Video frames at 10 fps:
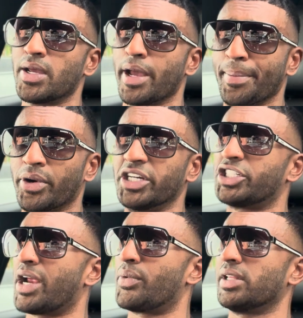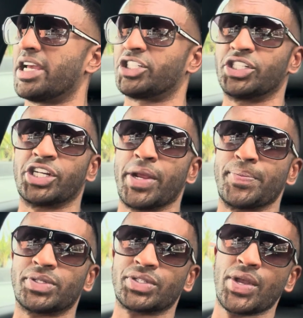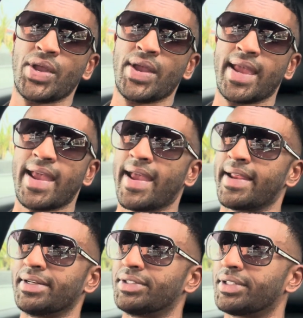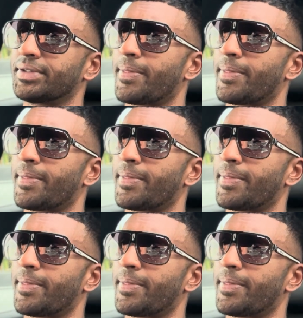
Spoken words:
appreciate relationships, and